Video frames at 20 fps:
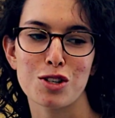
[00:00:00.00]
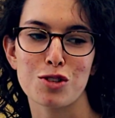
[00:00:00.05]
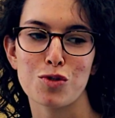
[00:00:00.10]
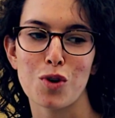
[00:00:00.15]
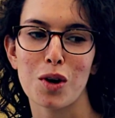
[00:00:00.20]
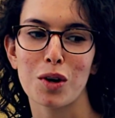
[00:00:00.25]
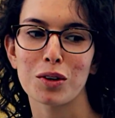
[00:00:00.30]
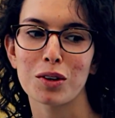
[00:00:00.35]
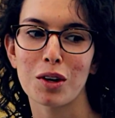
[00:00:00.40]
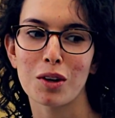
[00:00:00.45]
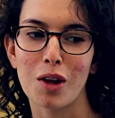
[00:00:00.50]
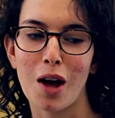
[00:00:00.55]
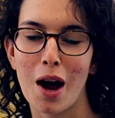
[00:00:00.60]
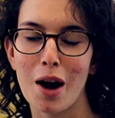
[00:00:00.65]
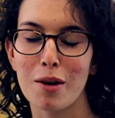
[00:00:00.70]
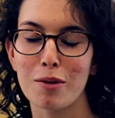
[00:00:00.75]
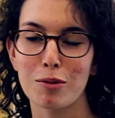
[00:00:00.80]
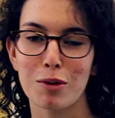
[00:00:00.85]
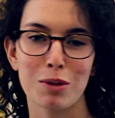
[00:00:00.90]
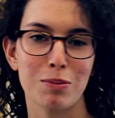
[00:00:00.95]
struggled a
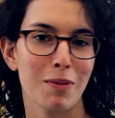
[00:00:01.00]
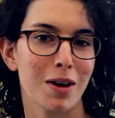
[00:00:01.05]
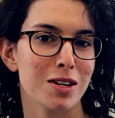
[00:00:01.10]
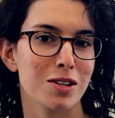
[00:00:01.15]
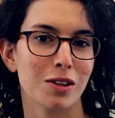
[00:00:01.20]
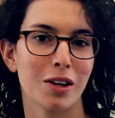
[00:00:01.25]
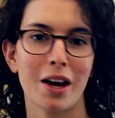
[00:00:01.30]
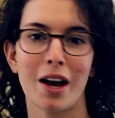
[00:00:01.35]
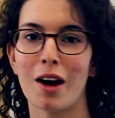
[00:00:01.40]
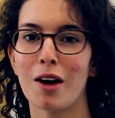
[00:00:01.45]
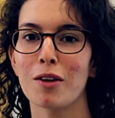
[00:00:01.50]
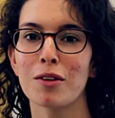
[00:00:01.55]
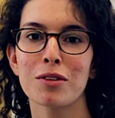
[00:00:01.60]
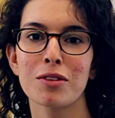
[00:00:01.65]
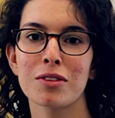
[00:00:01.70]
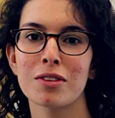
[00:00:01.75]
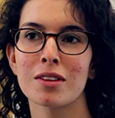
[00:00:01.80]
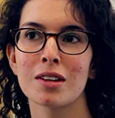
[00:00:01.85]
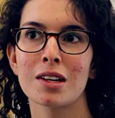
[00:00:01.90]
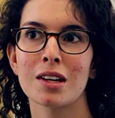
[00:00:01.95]
lot with mental
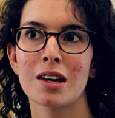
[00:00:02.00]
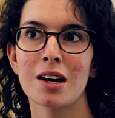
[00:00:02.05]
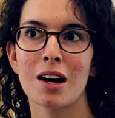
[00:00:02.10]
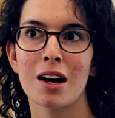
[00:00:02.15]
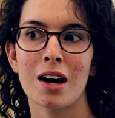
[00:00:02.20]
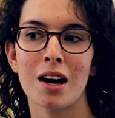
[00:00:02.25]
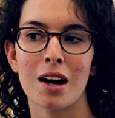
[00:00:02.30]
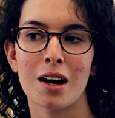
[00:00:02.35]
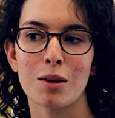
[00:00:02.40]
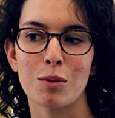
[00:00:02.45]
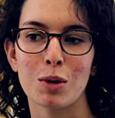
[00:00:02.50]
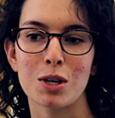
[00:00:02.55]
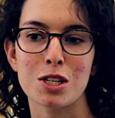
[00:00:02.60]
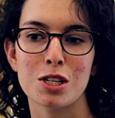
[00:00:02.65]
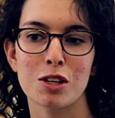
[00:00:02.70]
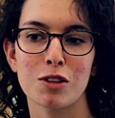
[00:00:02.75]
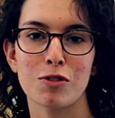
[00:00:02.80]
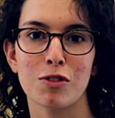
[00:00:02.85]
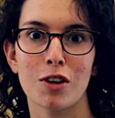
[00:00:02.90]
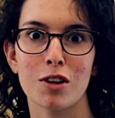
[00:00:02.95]
health, and when
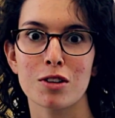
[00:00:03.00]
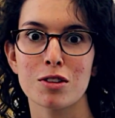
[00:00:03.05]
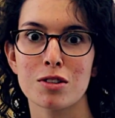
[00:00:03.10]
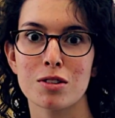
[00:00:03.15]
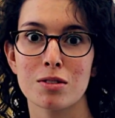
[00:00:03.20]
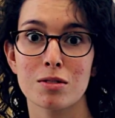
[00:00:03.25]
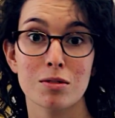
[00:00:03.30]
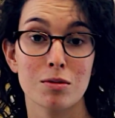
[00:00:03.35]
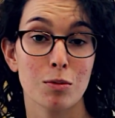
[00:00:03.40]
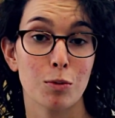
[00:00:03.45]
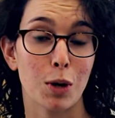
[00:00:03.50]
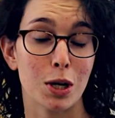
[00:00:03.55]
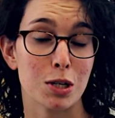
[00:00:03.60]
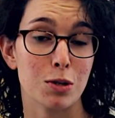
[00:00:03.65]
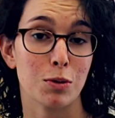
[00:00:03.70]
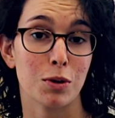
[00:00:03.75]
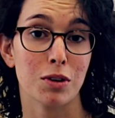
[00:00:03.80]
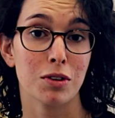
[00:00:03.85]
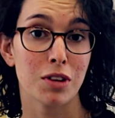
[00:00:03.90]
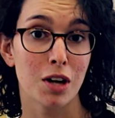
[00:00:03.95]
she first went
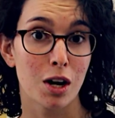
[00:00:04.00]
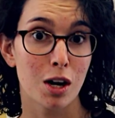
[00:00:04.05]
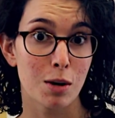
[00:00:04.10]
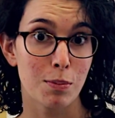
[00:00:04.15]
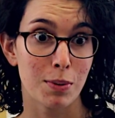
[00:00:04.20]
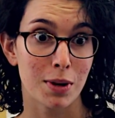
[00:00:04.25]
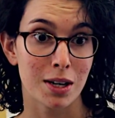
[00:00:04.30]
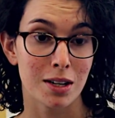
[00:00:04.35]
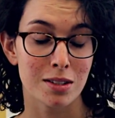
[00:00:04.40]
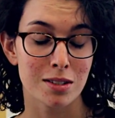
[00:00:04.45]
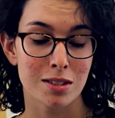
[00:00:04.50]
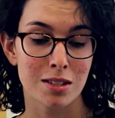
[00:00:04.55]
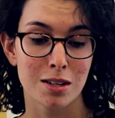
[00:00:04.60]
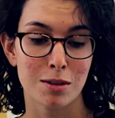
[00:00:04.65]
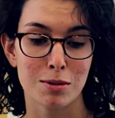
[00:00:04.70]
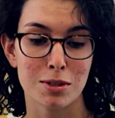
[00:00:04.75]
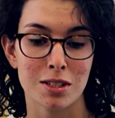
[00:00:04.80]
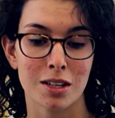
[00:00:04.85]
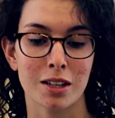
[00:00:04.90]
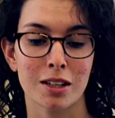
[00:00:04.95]
to her therapist, he
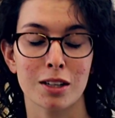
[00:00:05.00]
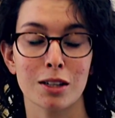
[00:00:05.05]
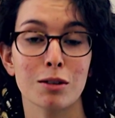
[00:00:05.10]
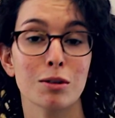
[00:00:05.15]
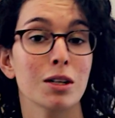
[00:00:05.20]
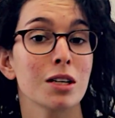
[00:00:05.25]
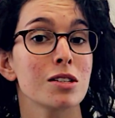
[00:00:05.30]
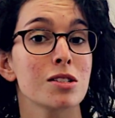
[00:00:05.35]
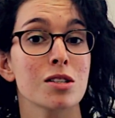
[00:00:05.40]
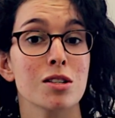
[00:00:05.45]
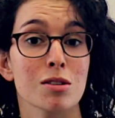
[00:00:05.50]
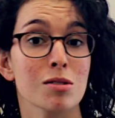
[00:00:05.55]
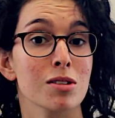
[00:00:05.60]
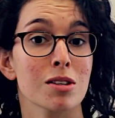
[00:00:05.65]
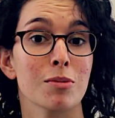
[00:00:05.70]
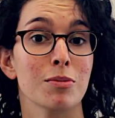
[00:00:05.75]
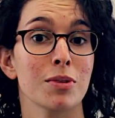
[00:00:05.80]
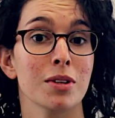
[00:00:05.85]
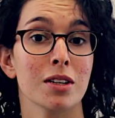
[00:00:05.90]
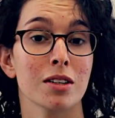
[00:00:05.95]
was like, you need to do
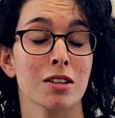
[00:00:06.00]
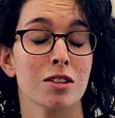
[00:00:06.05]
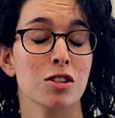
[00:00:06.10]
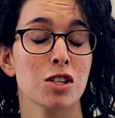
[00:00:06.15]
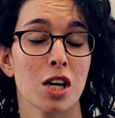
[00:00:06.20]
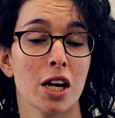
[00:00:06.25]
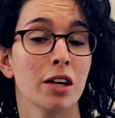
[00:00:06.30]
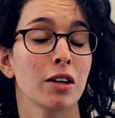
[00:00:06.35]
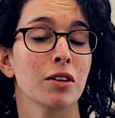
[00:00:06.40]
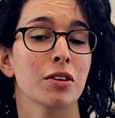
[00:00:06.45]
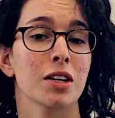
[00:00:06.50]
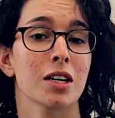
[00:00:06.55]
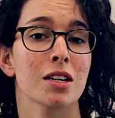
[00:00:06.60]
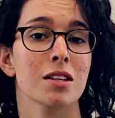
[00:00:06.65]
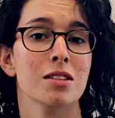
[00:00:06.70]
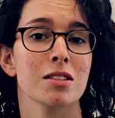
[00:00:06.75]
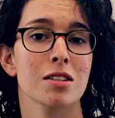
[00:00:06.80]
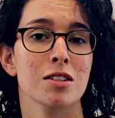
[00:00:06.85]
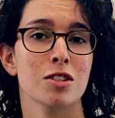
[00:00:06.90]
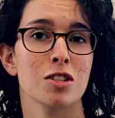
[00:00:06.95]
something to channel
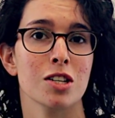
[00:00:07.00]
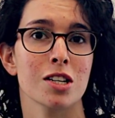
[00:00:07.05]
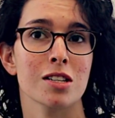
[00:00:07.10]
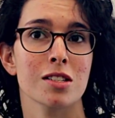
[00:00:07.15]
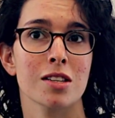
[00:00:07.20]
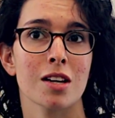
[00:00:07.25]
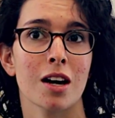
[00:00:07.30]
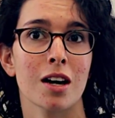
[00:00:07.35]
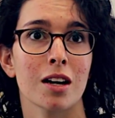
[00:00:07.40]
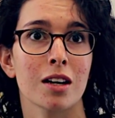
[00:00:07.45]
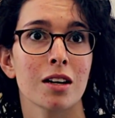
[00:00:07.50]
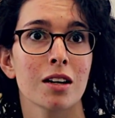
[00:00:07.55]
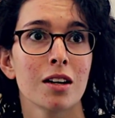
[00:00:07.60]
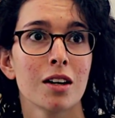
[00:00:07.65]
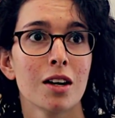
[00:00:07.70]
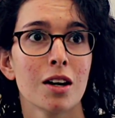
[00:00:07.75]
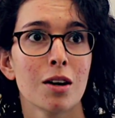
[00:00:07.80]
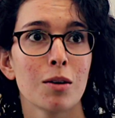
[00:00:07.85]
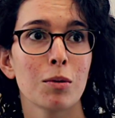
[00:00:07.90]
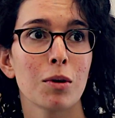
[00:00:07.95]
this. And she said,
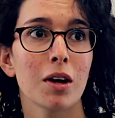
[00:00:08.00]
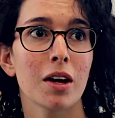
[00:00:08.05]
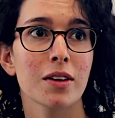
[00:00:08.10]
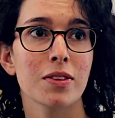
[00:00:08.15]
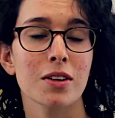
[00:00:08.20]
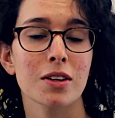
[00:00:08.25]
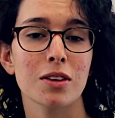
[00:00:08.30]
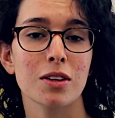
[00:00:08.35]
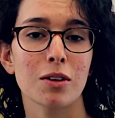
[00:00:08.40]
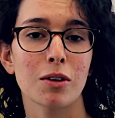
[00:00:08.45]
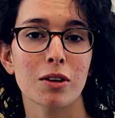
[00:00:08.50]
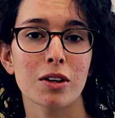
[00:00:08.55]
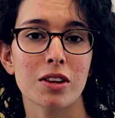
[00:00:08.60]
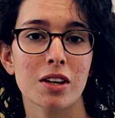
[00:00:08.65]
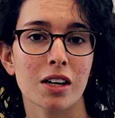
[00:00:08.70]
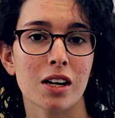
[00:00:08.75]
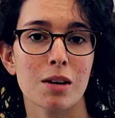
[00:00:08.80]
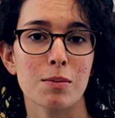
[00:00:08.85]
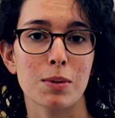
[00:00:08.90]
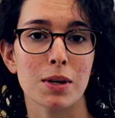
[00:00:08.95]
well, I think the only
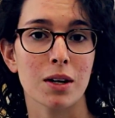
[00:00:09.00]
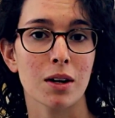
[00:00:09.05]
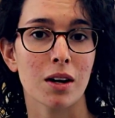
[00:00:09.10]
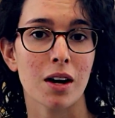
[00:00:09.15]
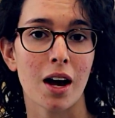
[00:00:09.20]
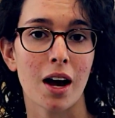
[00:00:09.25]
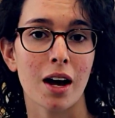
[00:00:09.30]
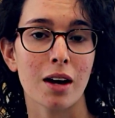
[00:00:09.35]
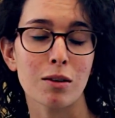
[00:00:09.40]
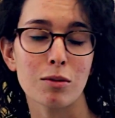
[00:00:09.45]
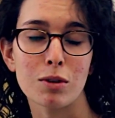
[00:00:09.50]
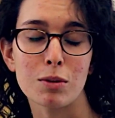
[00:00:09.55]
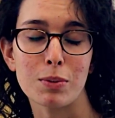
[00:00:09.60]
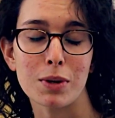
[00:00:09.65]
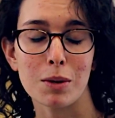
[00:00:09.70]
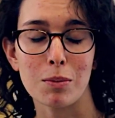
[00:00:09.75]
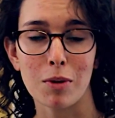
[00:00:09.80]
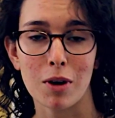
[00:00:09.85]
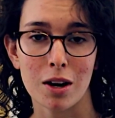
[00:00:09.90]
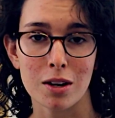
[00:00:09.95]
thing I'd be good at would
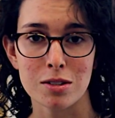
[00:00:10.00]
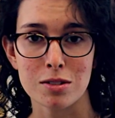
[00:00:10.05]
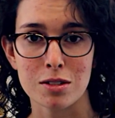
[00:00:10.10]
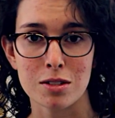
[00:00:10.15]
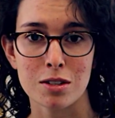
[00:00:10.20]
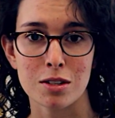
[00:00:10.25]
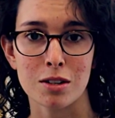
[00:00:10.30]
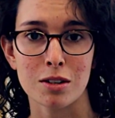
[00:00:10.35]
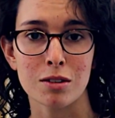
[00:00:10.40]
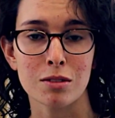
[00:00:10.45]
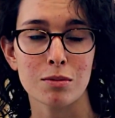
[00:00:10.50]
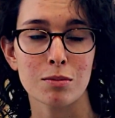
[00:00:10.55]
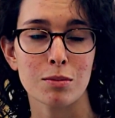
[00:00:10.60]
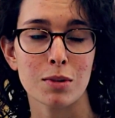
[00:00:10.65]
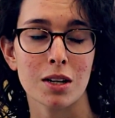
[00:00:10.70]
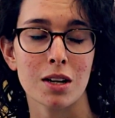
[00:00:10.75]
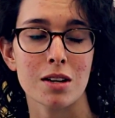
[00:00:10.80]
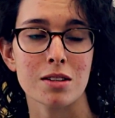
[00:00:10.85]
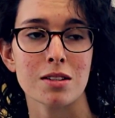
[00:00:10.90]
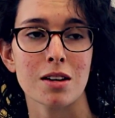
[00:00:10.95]
be a prostitute
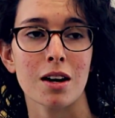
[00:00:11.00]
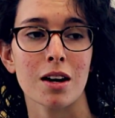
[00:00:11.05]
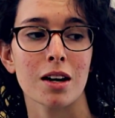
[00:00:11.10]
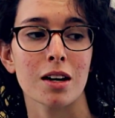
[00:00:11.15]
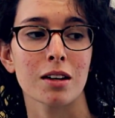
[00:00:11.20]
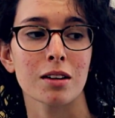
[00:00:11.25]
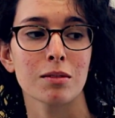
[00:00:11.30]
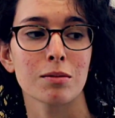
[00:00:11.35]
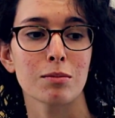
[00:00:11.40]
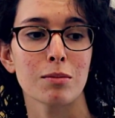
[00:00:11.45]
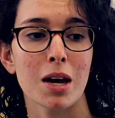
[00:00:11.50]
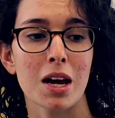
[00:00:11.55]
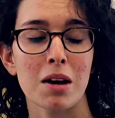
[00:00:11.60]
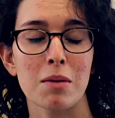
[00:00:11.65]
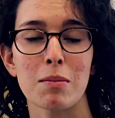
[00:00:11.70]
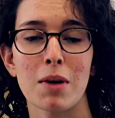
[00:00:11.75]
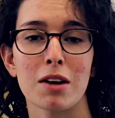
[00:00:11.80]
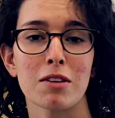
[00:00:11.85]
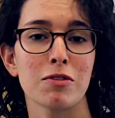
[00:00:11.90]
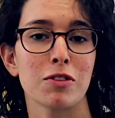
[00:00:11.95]
because I
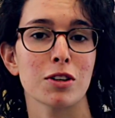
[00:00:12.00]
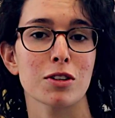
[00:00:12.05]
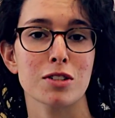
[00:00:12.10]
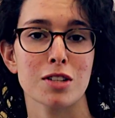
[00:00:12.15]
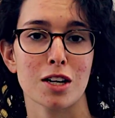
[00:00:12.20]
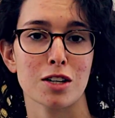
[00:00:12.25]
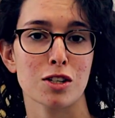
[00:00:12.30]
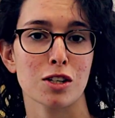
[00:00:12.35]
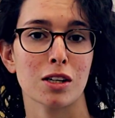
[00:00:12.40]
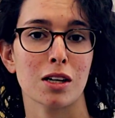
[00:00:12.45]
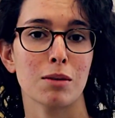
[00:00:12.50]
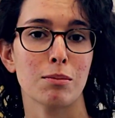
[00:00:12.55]
make men feel sexually